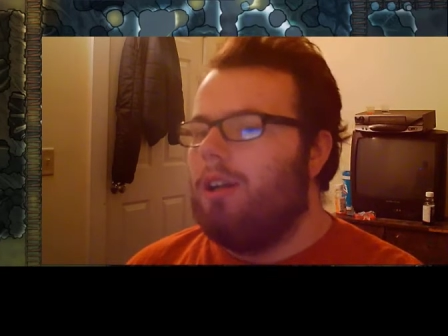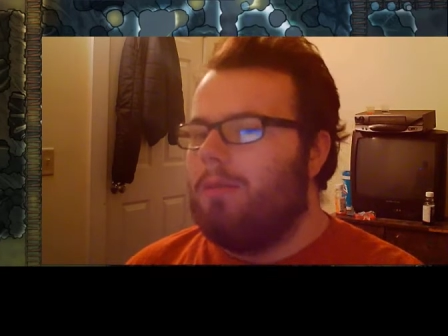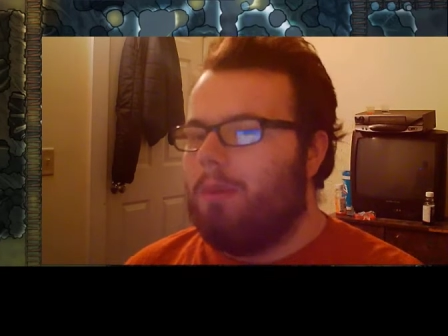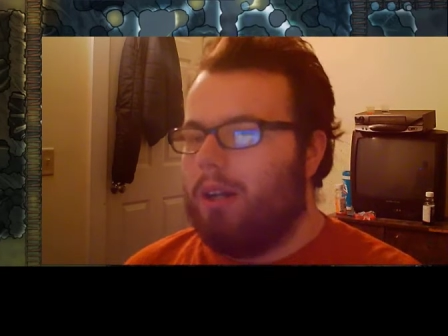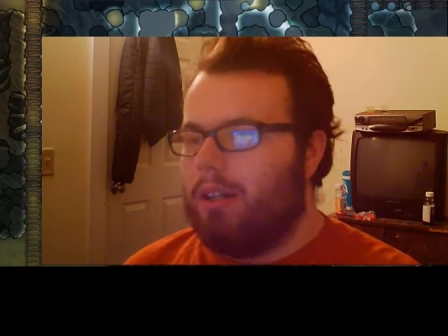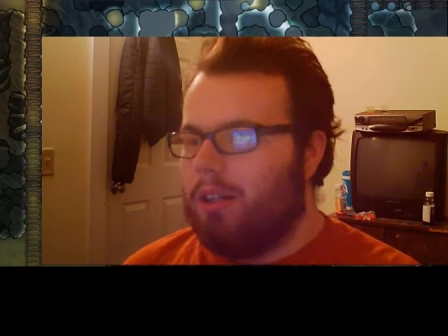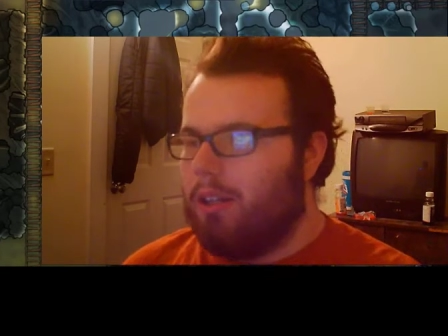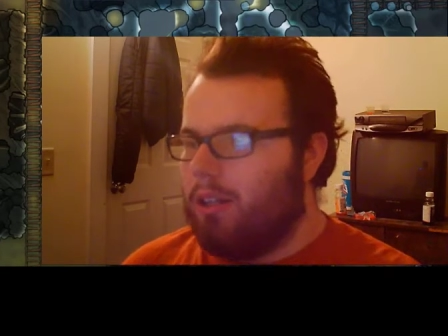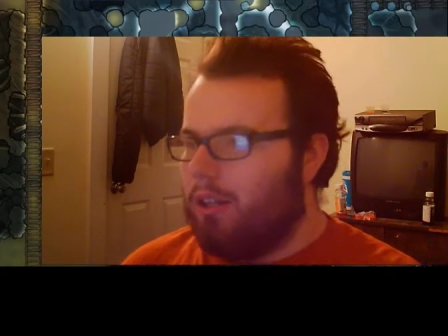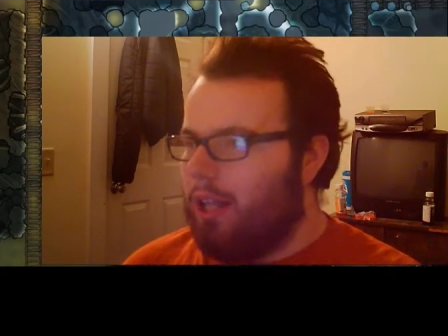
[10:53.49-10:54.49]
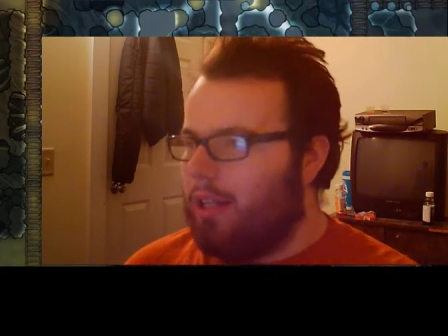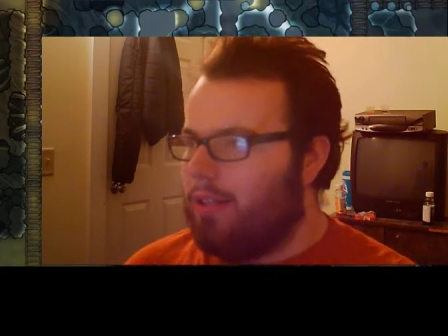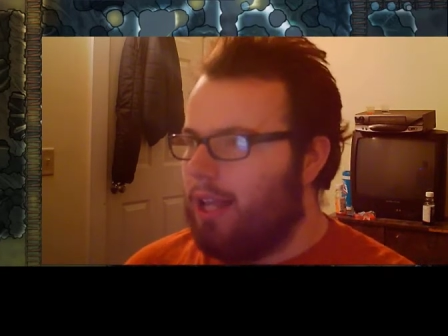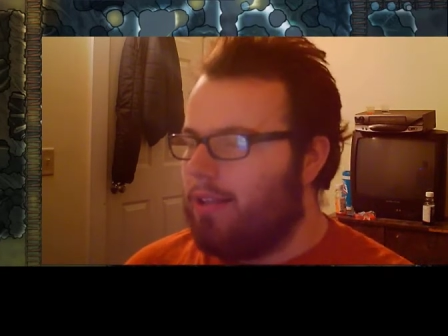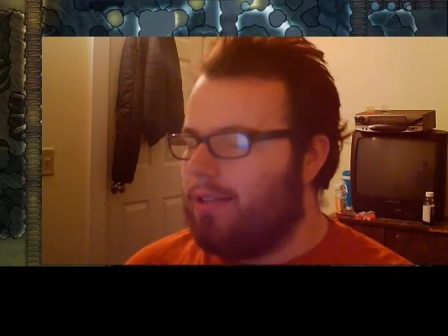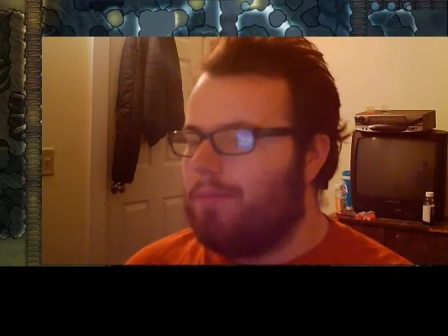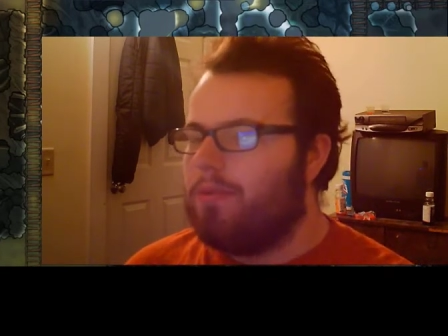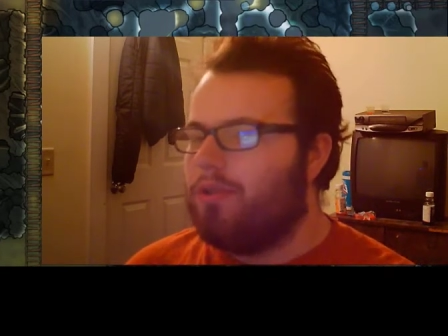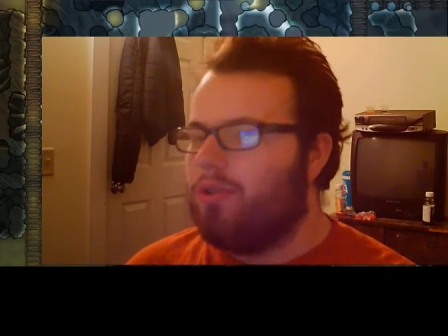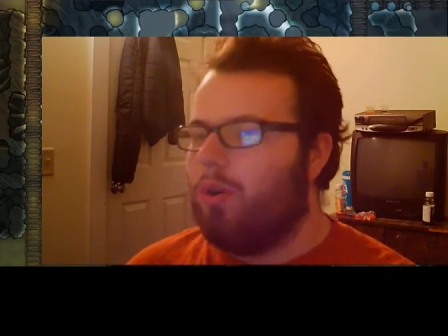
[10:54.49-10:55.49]
But it takes them
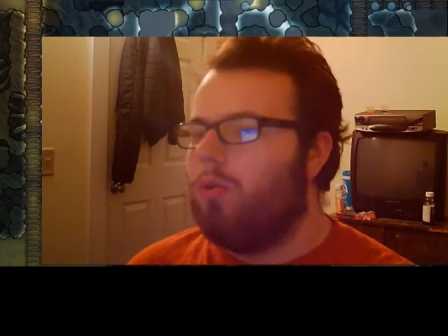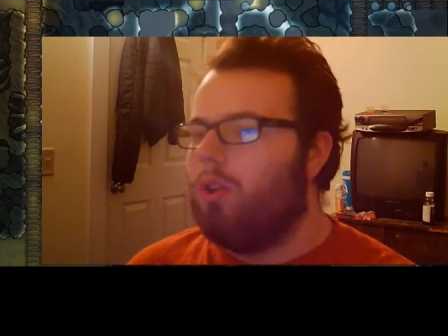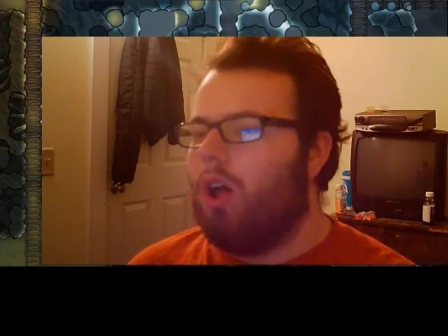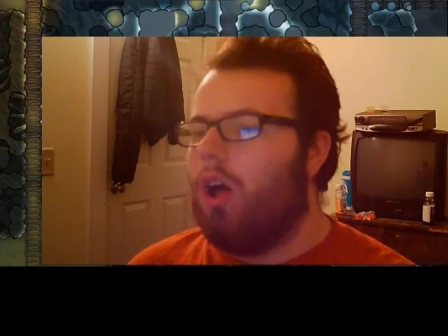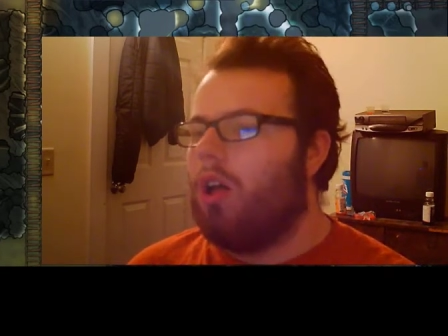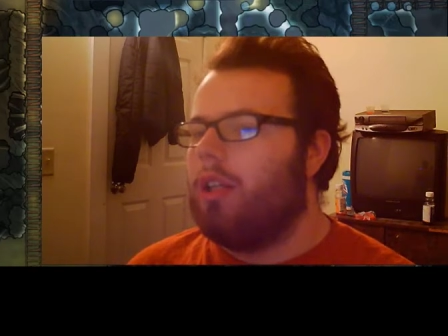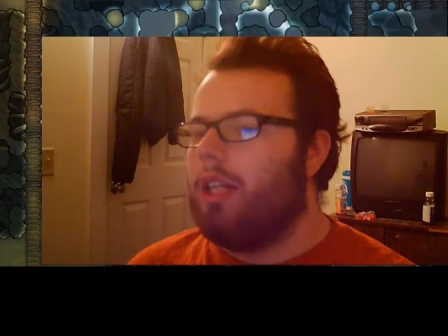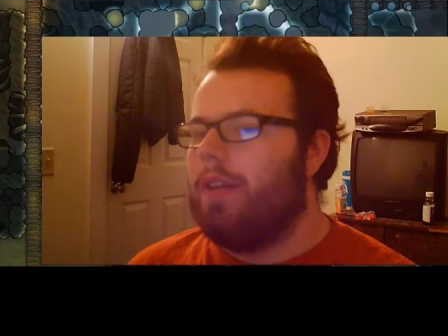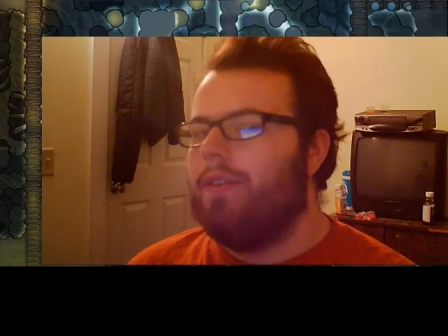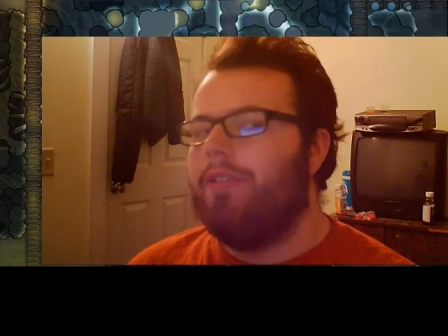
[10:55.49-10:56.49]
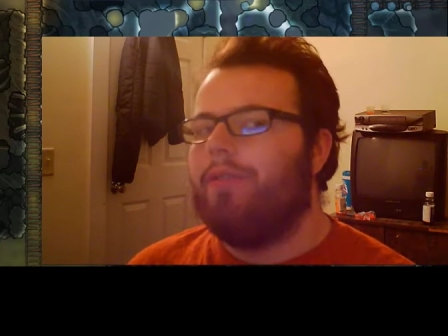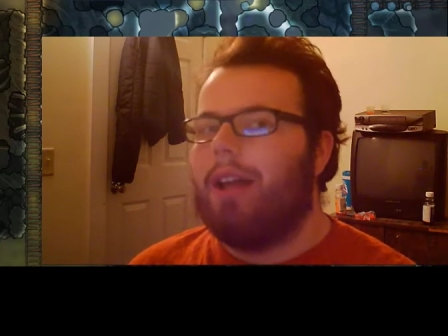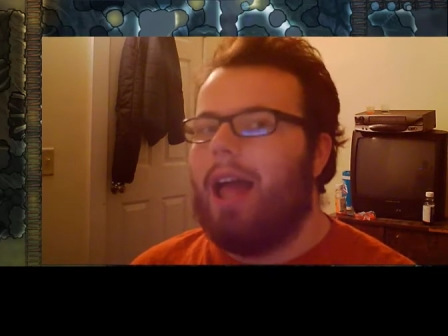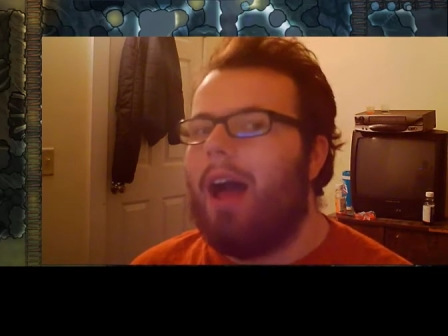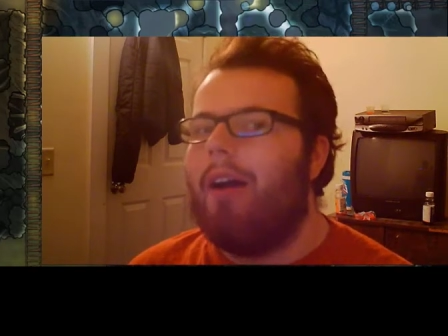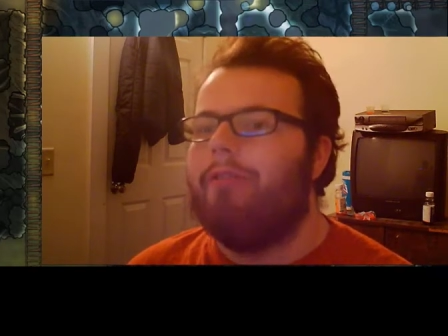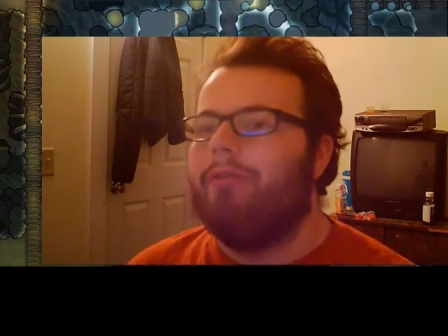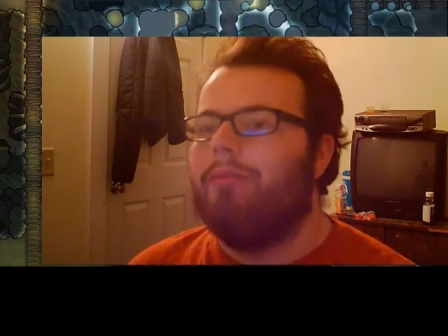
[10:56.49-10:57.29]
so long, even if I have